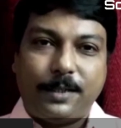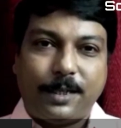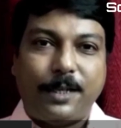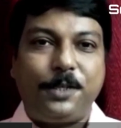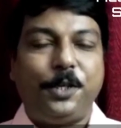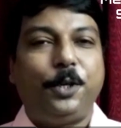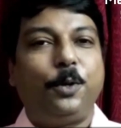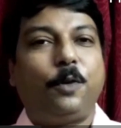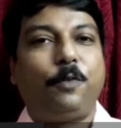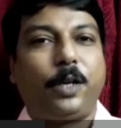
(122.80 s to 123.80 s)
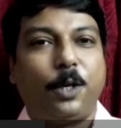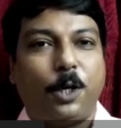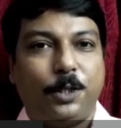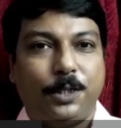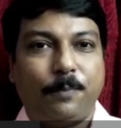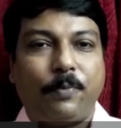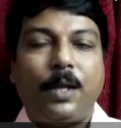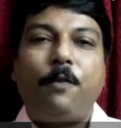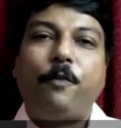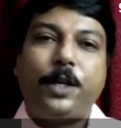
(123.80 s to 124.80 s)
Shah Institute of Technology.
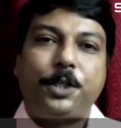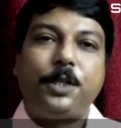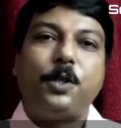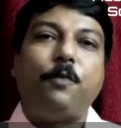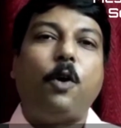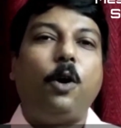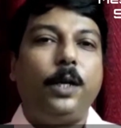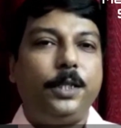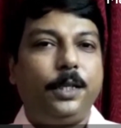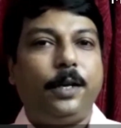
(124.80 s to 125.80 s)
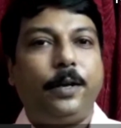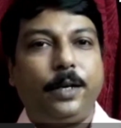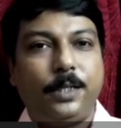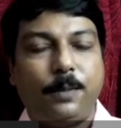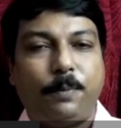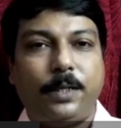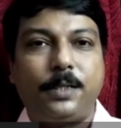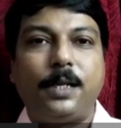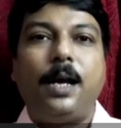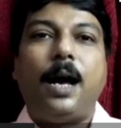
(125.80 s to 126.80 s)
Freshers of all engineering disciplines
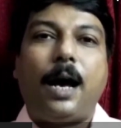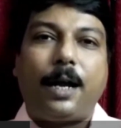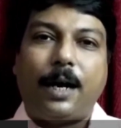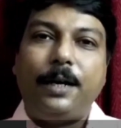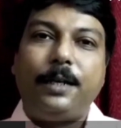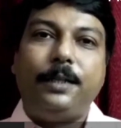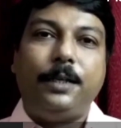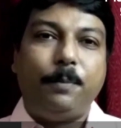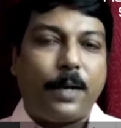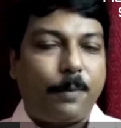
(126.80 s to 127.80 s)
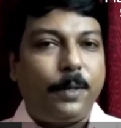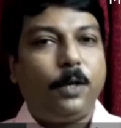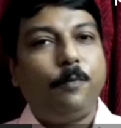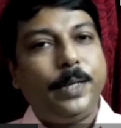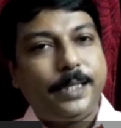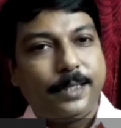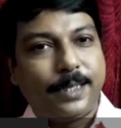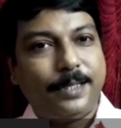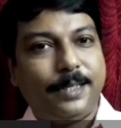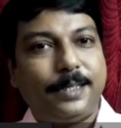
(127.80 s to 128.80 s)
are under the Department of Basic
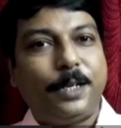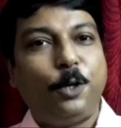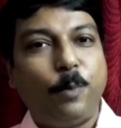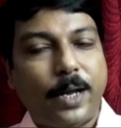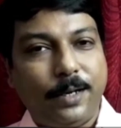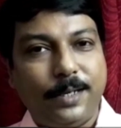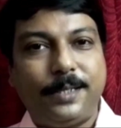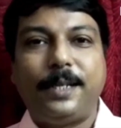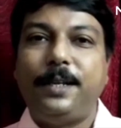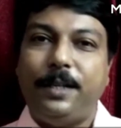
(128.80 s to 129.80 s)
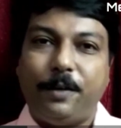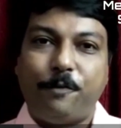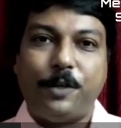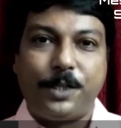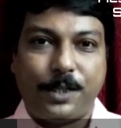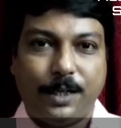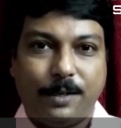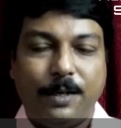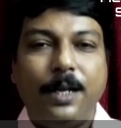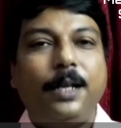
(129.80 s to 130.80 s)
Sciences and Humanities in their first year.
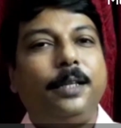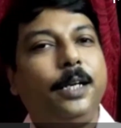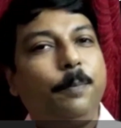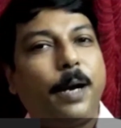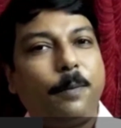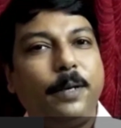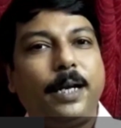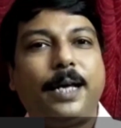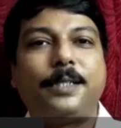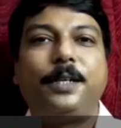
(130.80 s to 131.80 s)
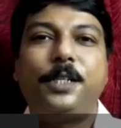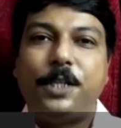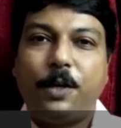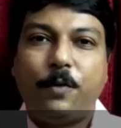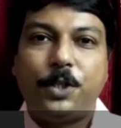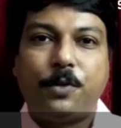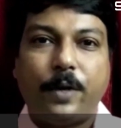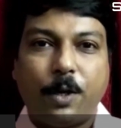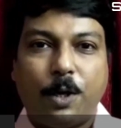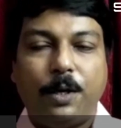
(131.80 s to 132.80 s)
The department has a distinguished
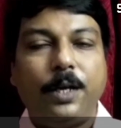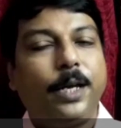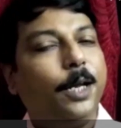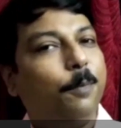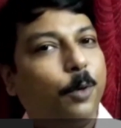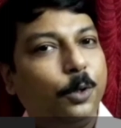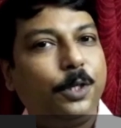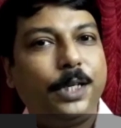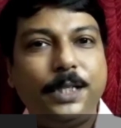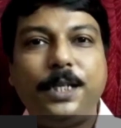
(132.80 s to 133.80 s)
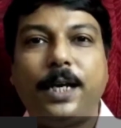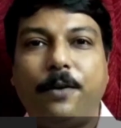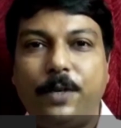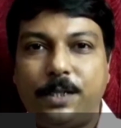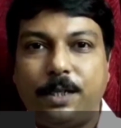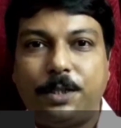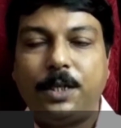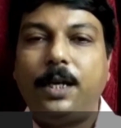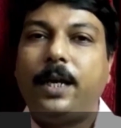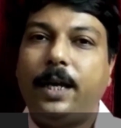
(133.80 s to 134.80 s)
record in both teaching and research
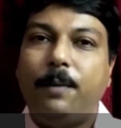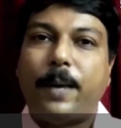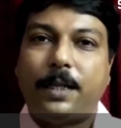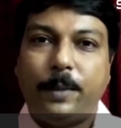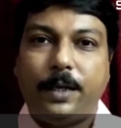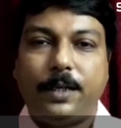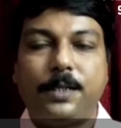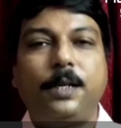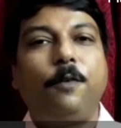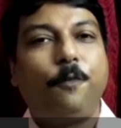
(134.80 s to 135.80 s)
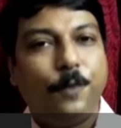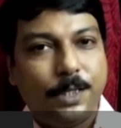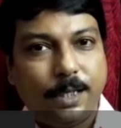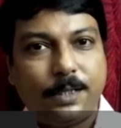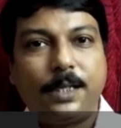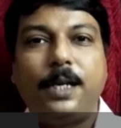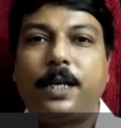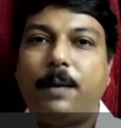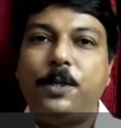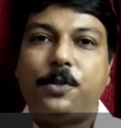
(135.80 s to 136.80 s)
in mathematics, physics,
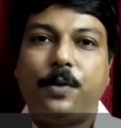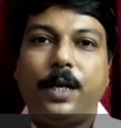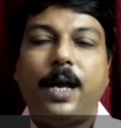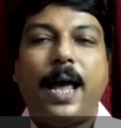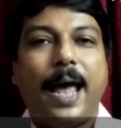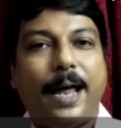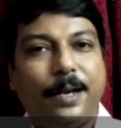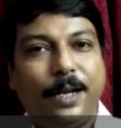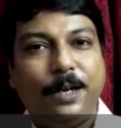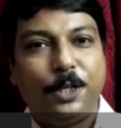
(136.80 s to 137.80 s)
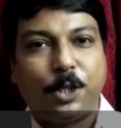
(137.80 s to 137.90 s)
chemistry and English